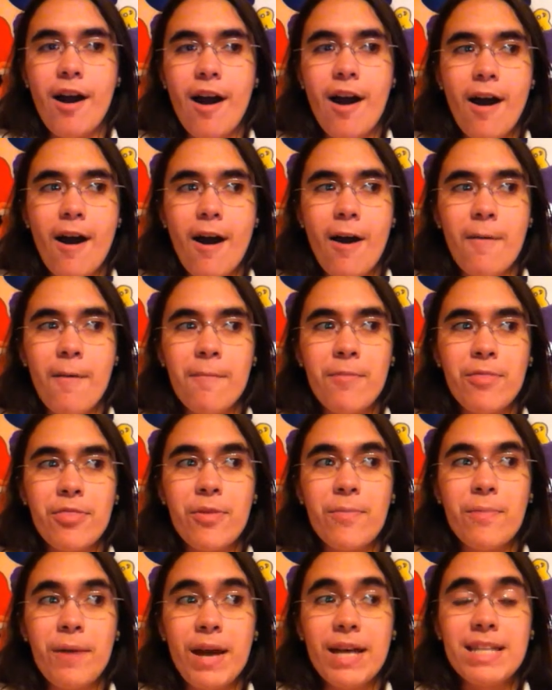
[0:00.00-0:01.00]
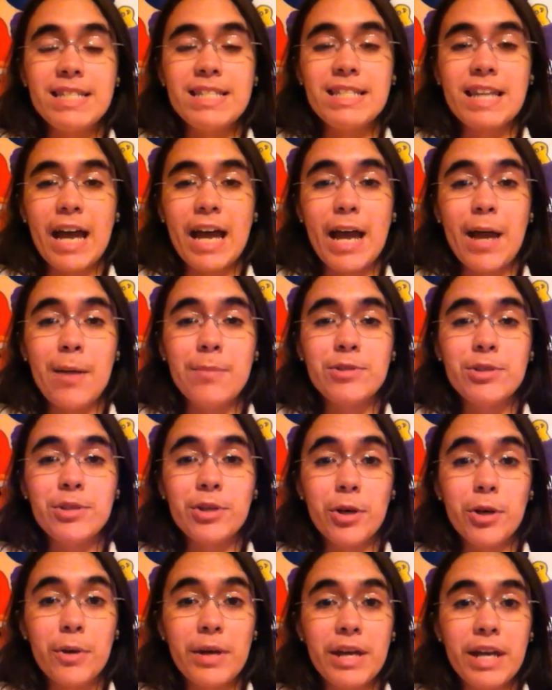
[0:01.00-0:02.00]
the best time to
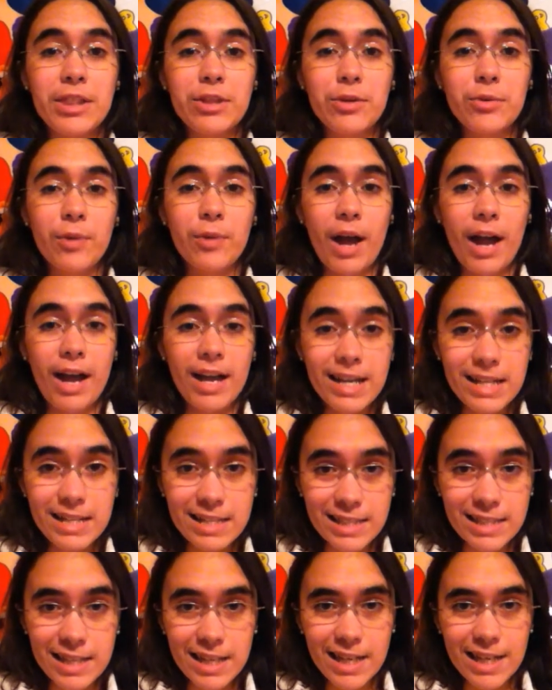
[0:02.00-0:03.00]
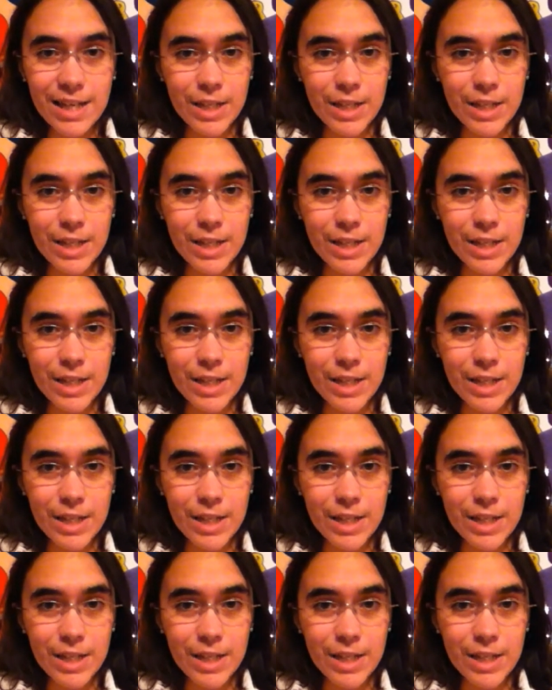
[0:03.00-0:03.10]
go hit the rides